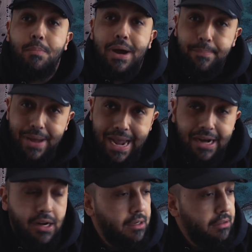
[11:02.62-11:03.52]
my
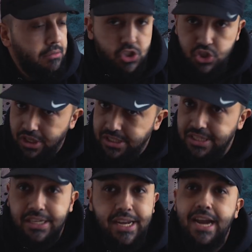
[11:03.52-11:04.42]
bag, just
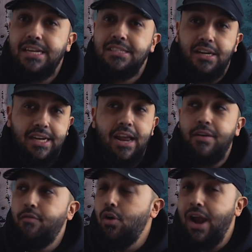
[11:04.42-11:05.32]
in case.
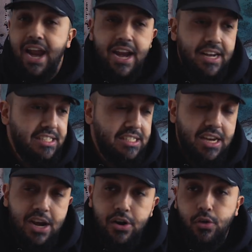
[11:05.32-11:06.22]
Again, for any
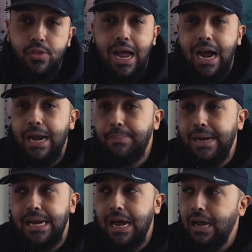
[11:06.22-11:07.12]
scenario that I may
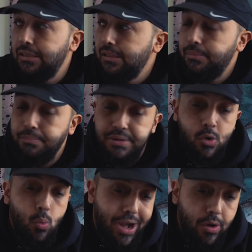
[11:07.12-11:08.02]
not be
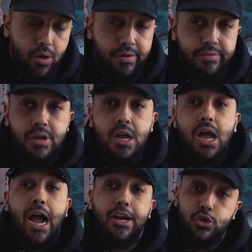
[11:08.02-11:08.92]
aware of,
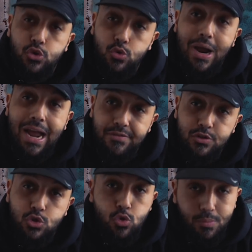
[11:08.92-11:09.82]
I do have
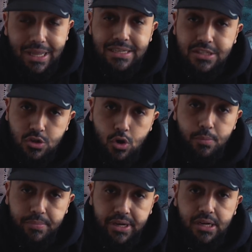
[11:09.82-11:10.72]
zoom lenses
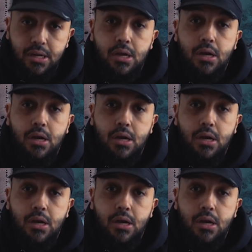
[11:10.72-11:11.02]
on me.